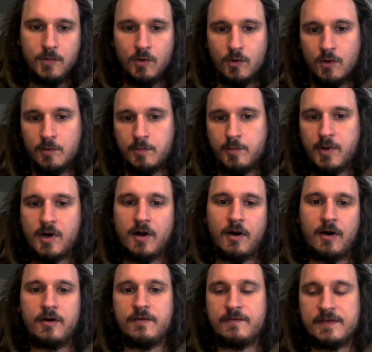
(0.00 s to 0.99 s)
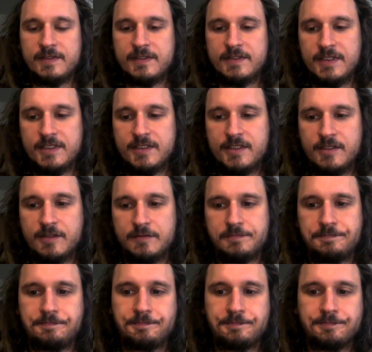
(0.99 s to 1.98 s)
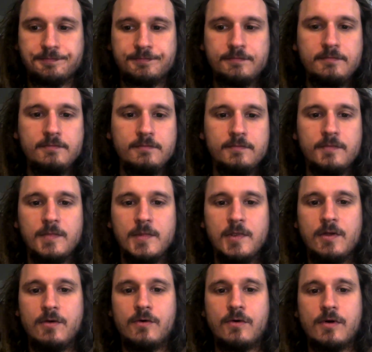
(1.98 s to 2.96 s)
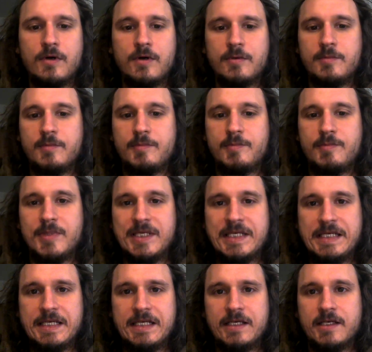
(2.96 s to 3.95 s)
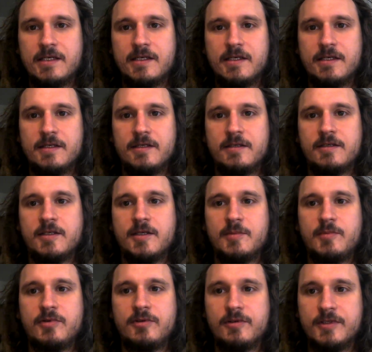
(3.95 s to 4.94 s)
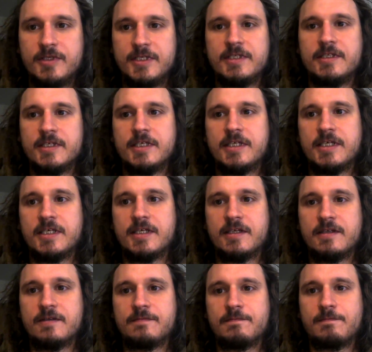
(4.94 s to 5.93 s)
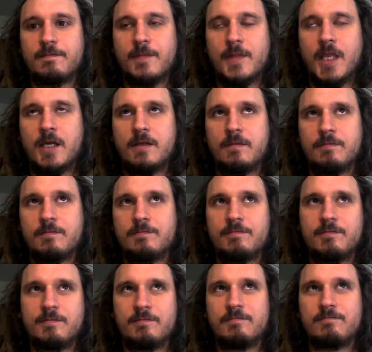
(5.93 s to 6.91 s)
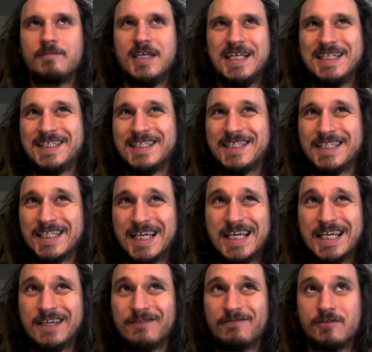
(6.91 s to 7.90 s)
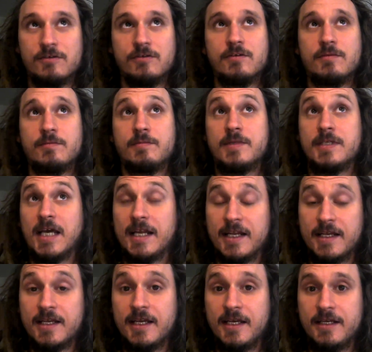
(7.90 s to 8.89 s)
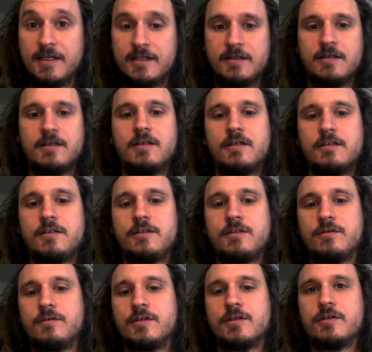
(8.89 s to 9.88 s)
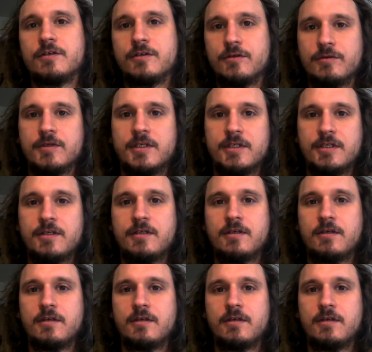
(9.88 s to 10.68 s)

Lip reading: or part of a system, or being completely enslaved or dedicated to their duty,